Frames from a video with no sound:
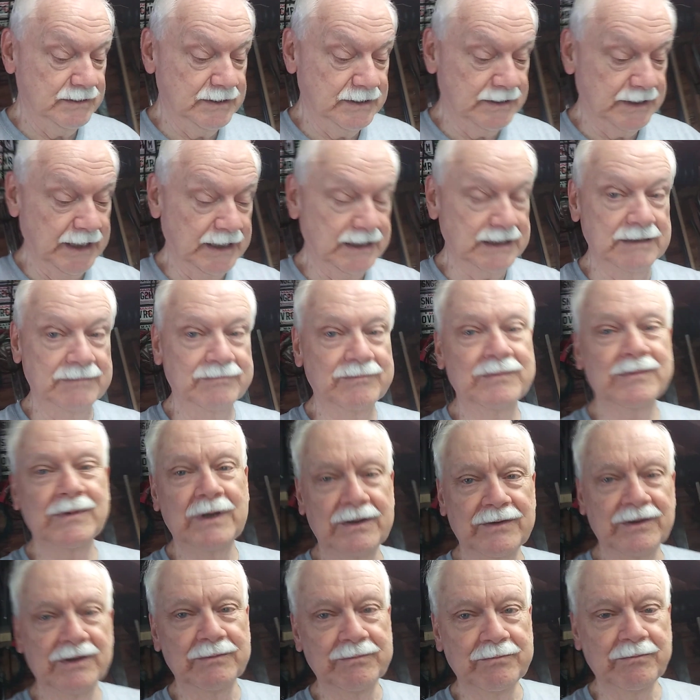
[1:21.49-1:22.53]
take the
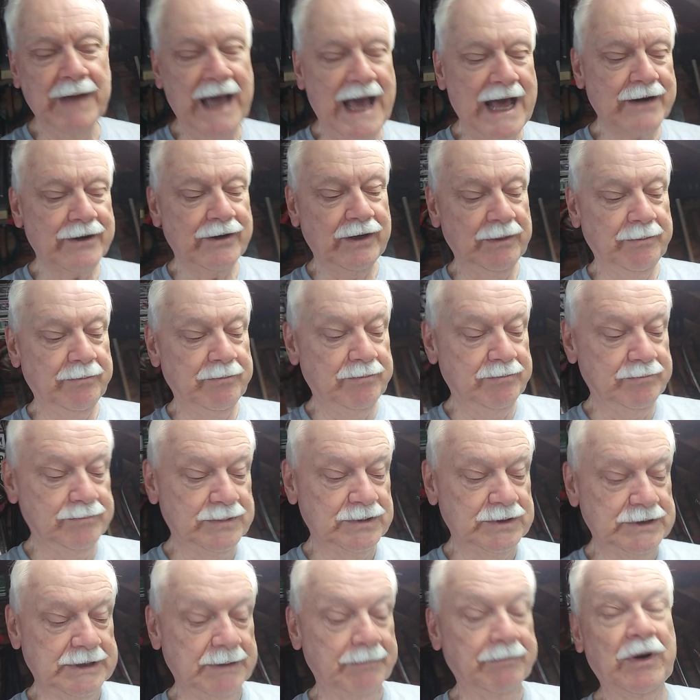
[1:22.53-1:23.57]
battery
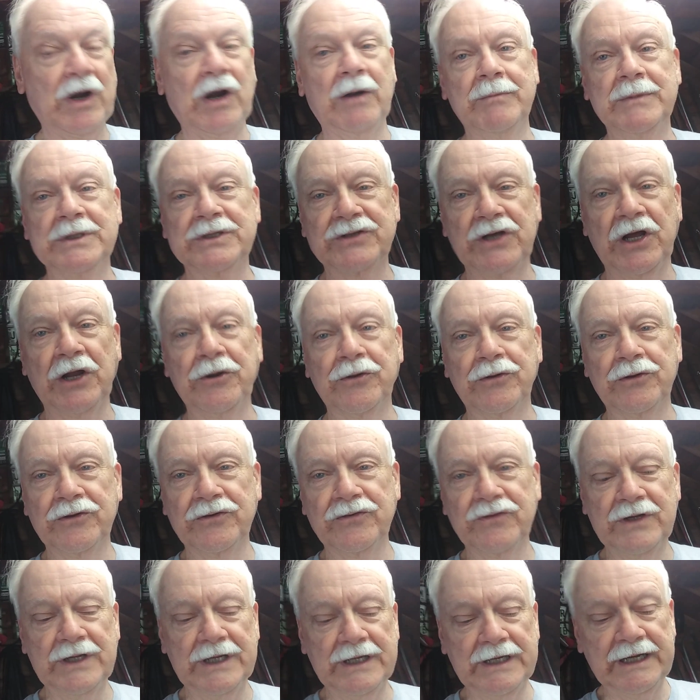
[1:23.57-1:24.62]
compartments under the
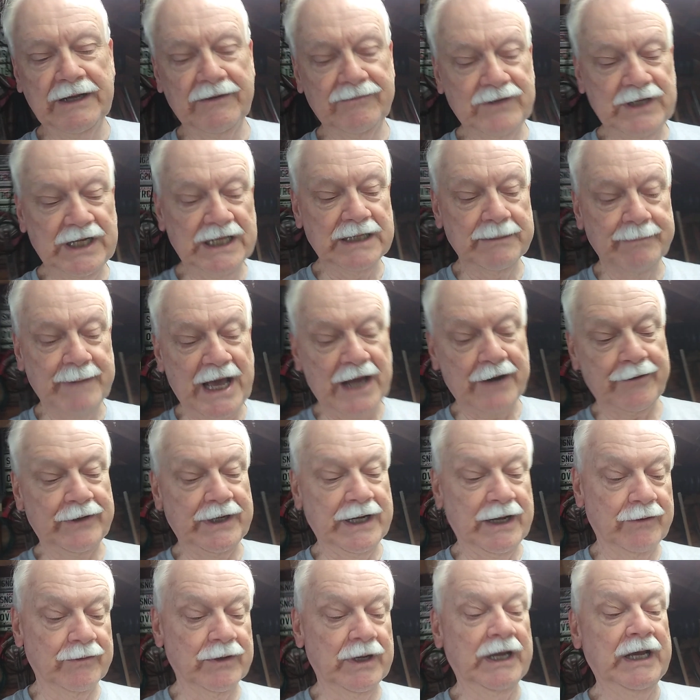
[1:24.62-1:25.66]
seat. You have to take the battery
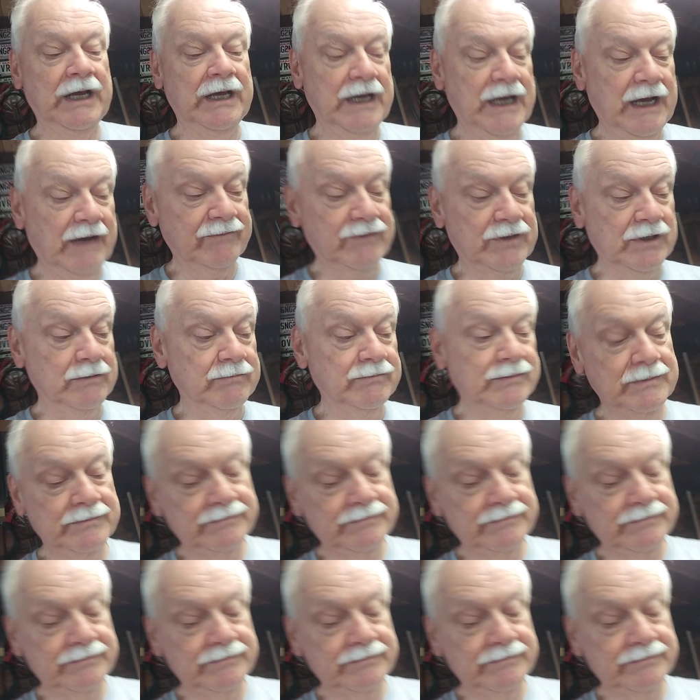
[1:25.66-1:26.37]
out, have to